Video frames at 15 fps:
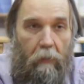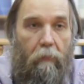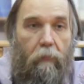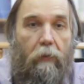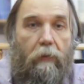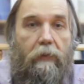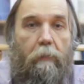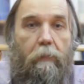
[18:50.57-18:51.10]

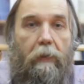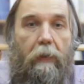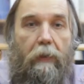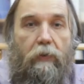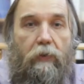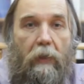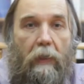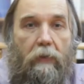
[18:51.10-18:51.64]
for example,
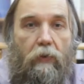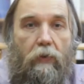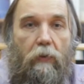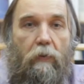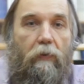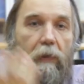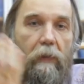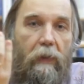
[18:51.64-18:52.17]
exchange
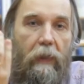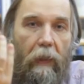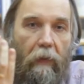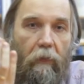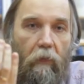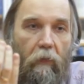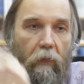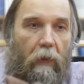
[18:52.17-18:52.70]
real
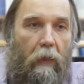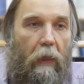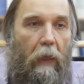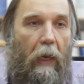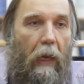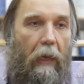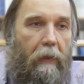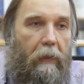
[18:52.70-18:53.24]
hands
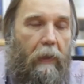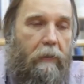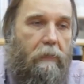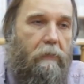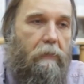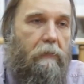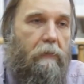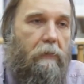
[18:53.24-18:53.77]

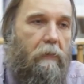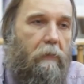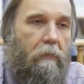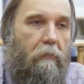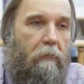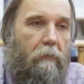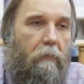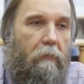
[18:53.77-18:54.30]
against
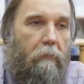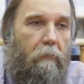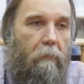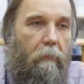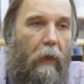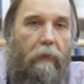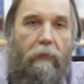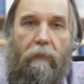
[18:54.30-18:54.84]

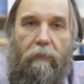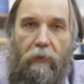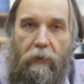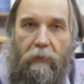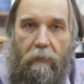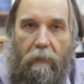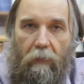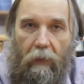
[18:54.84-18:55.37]

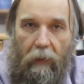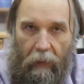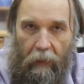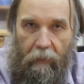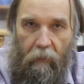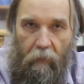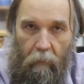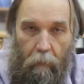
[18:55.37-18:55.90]
artificial
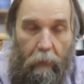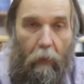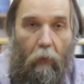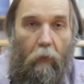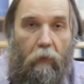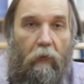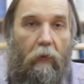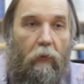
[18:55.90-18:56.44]
hands
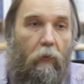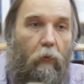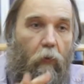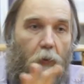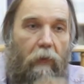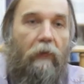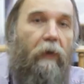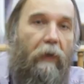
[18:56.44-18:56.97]
because it
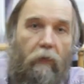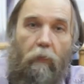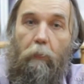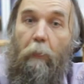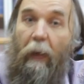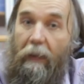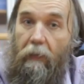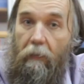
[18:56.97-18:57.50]
could grasp
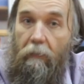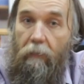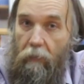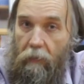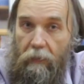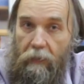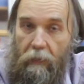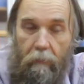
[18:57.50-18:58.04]
better, for
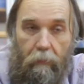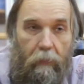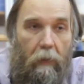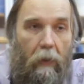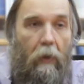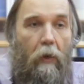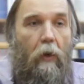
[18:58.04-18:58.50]
example,